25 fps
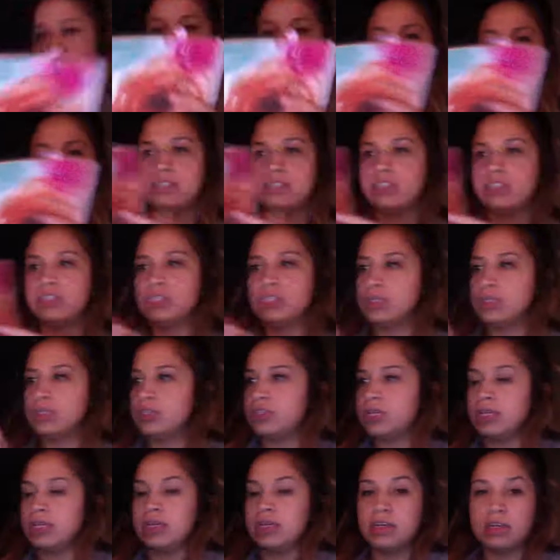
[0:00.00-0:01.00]
or just try
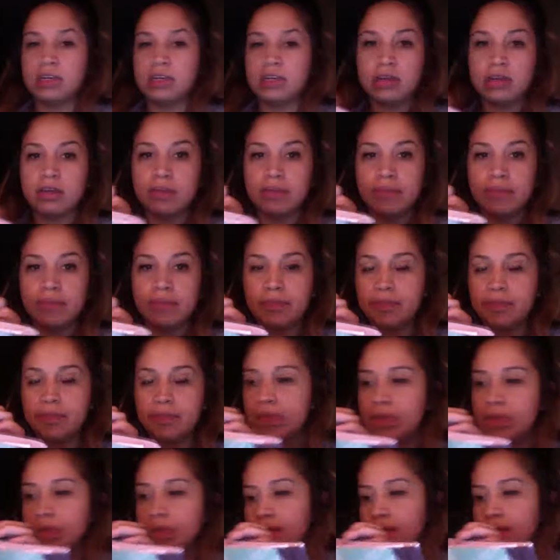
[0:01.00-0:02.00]
to
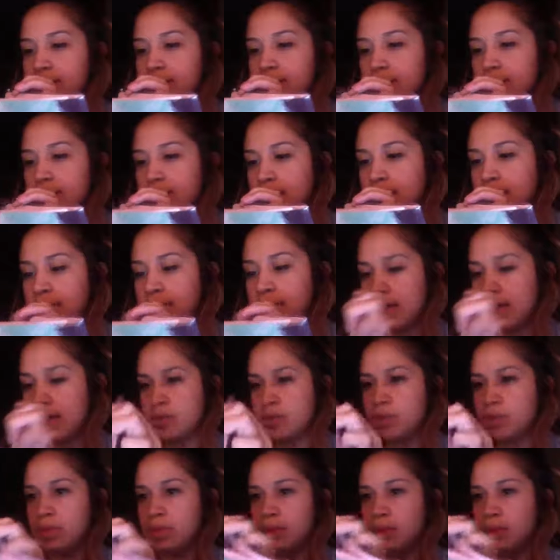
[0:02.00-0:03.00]
say it now.
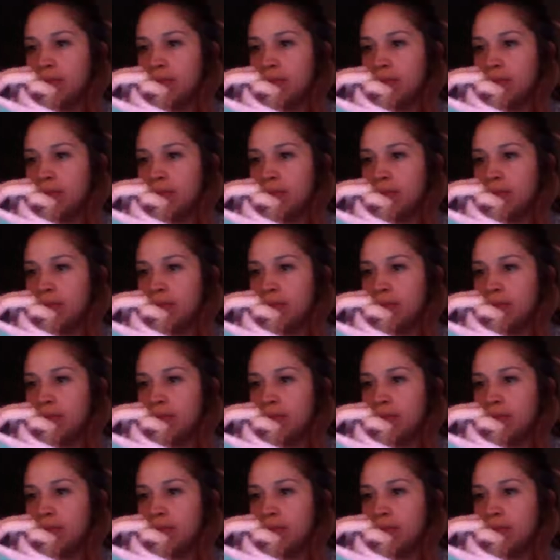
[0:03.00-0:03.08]
But